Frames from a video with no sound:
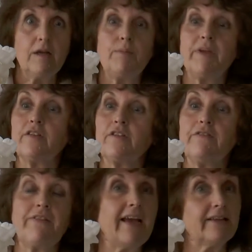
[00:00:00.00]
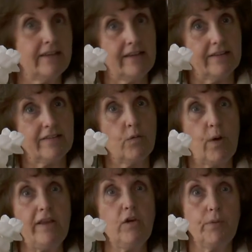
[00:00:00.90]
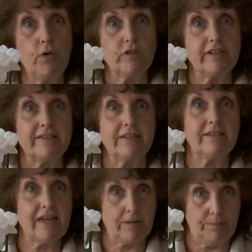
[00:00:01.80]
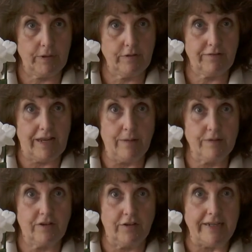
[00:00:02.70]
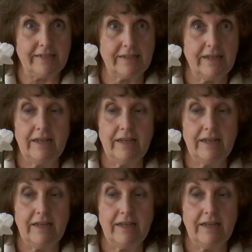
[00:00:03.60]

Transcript: because the fact is that when you bought it and it had blue flowers on it,